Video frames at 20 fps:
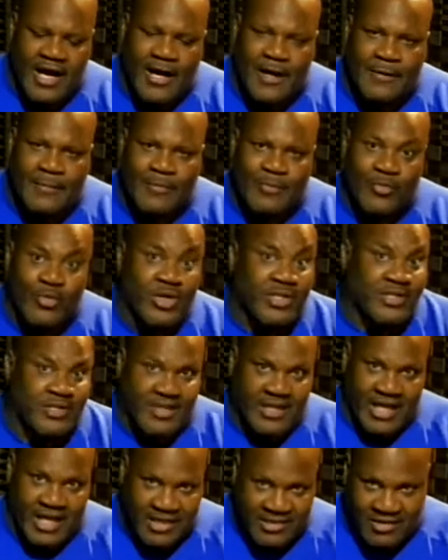which
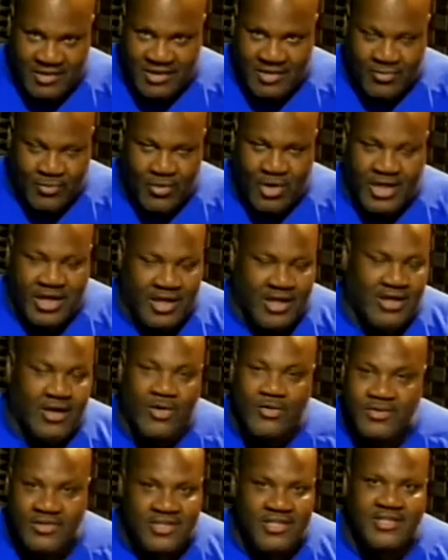that's what a
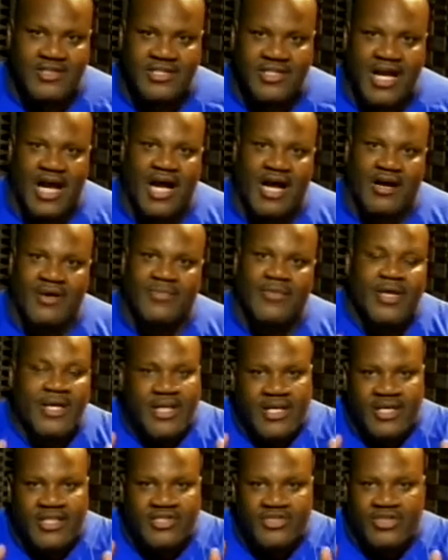coach's job
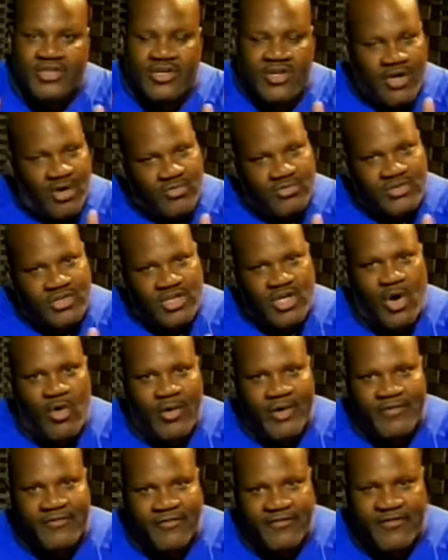is, to coach
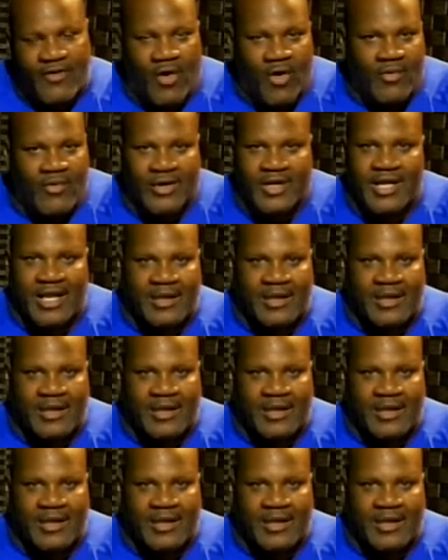going forward.